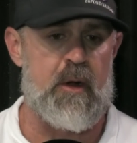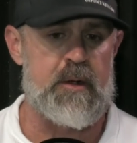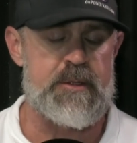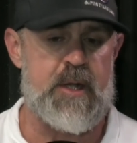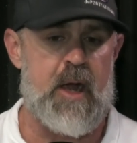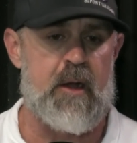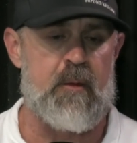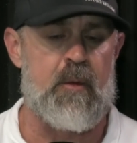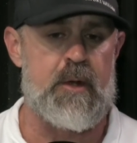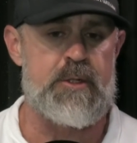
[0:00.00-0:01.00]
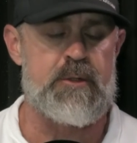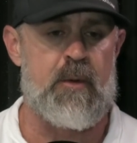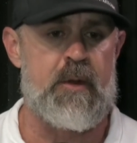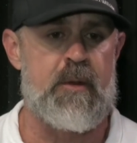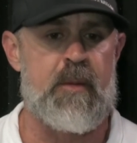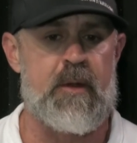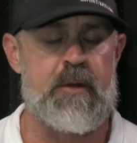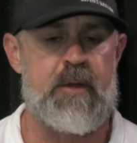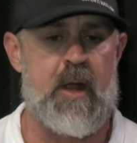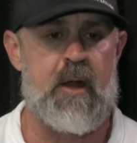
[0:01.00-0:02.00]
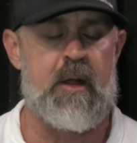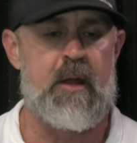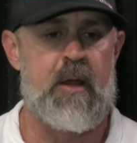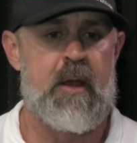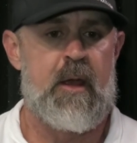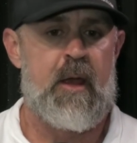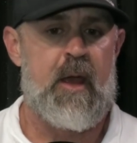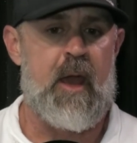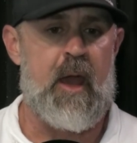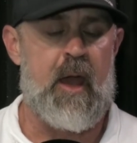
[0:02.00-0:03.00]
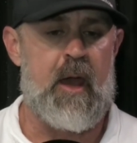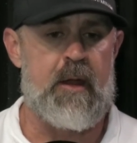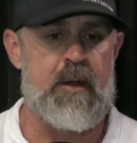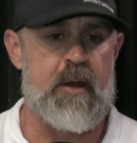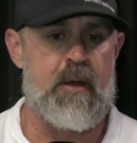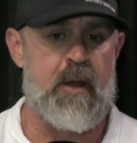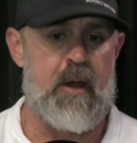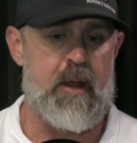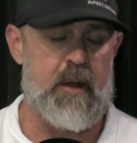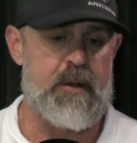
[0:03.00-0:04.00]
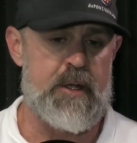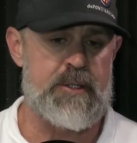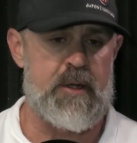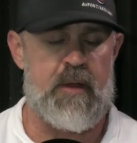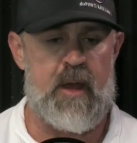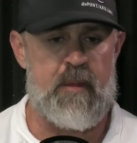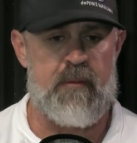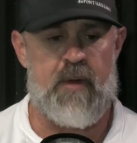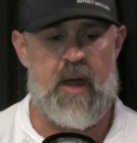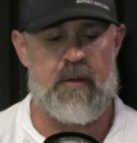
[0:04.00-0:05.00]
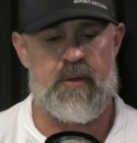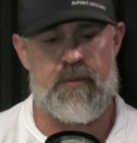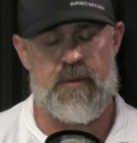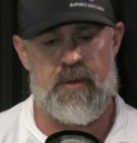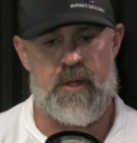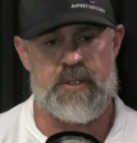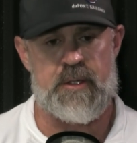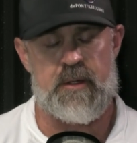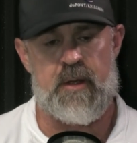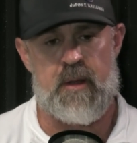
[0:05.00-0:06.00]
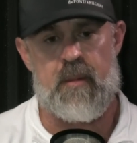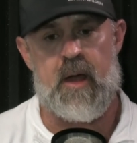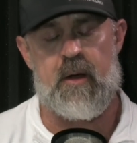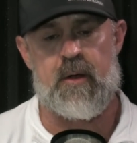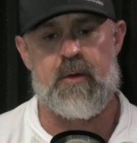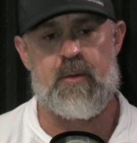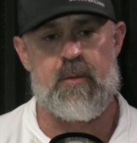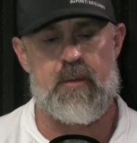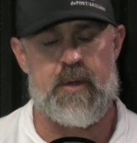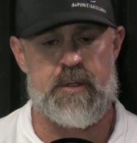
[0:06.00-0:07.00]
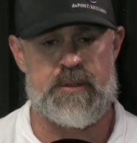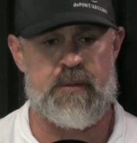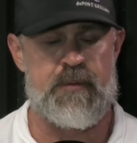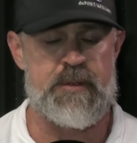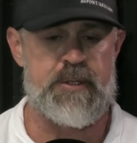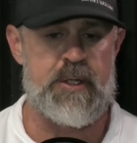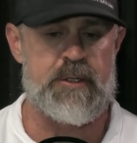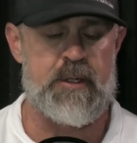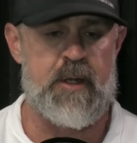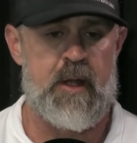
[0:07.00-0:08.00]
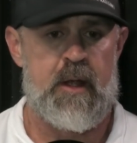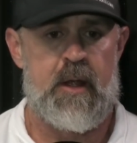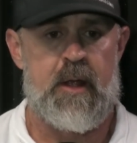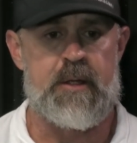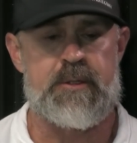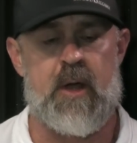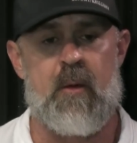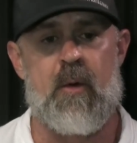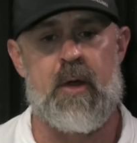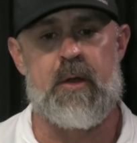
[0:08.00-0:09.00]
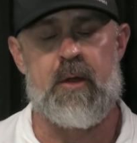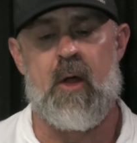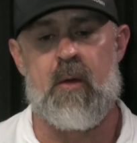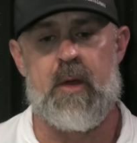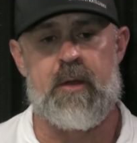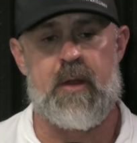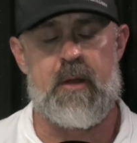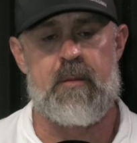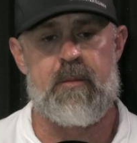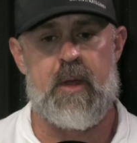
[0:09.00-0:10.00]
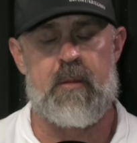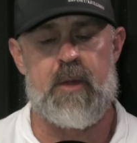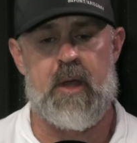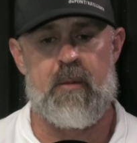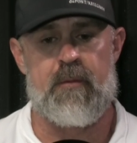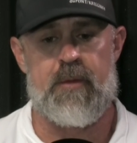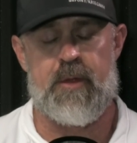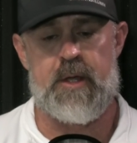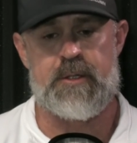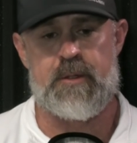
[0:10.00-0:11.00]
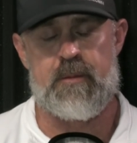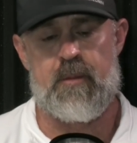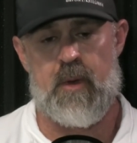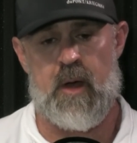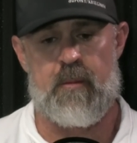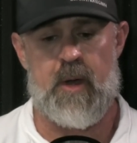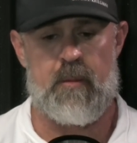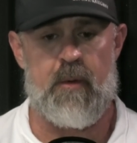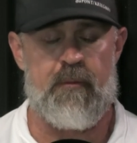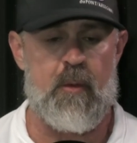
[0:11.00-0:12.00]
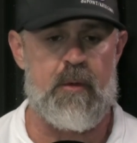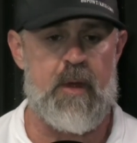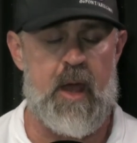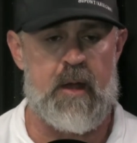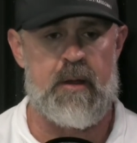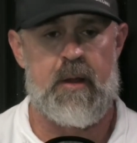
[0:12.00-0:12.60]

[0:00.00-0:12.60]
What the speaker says: desire to want to join the military. And in addition to that, my father is a physician and my uncle is a physician. And so I wanted to go in and become a physician. But before that,